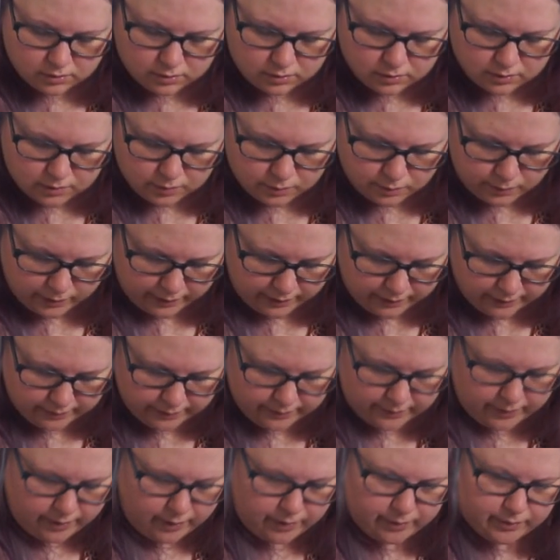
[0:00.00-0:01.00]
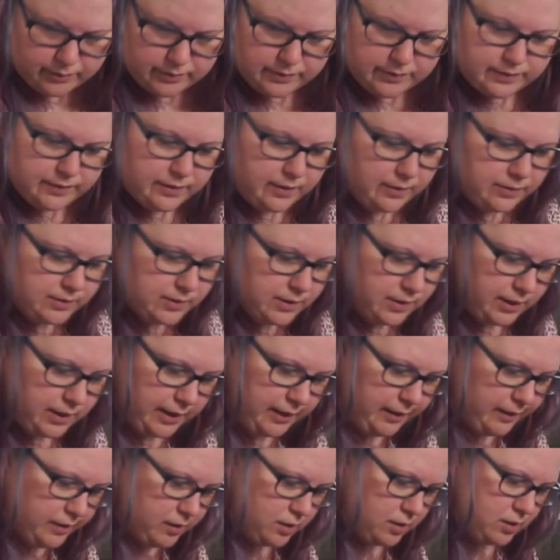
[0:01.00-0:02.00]
So where are those? Those are
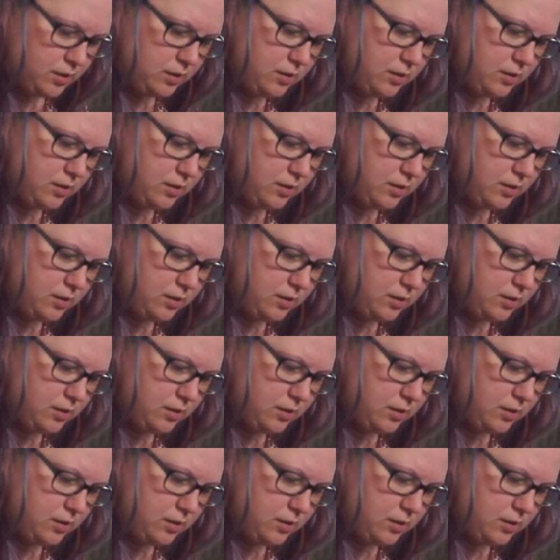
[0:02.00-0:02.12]
here.